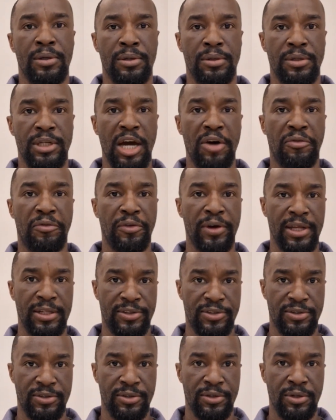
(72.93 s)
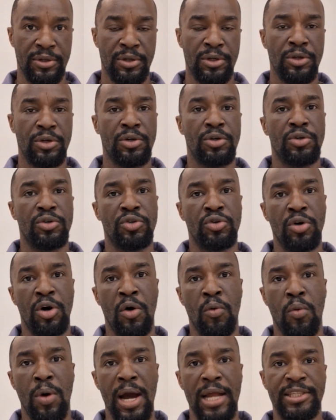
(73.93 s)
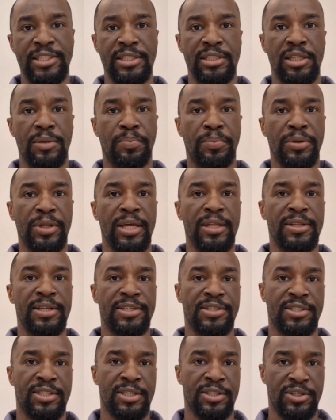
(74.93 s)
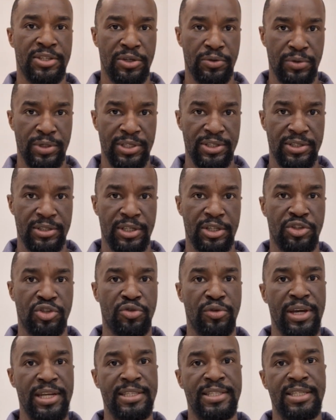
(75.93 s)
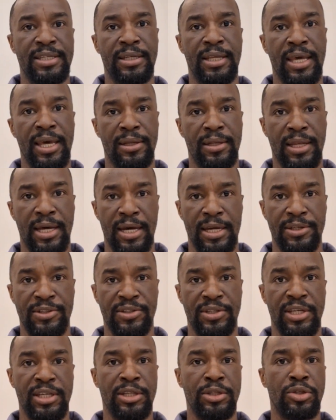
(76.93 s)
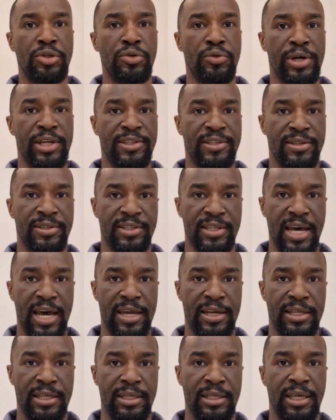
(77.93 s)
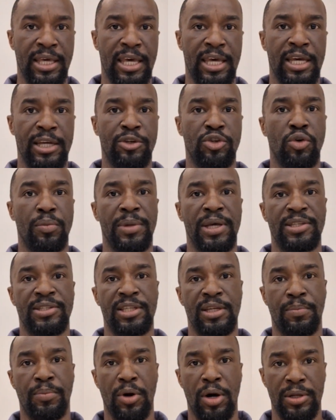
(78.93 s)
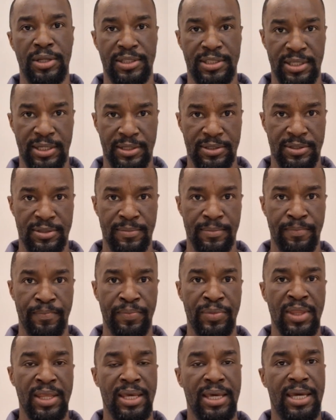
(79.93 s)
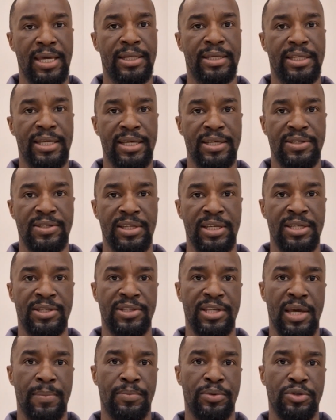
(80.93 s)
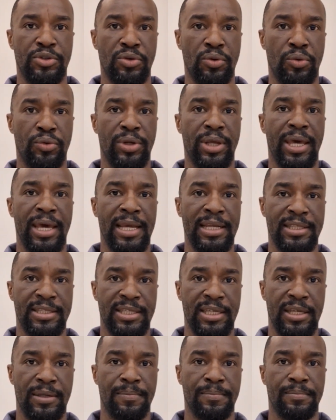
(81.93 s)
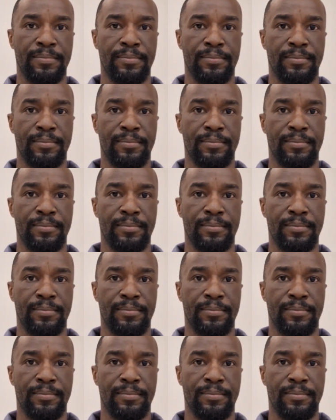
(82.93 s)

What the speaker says: Now, friends, you are watching the playlist series, The Trends and Headlines in US Society and Domestic Politics. And this is episode 18.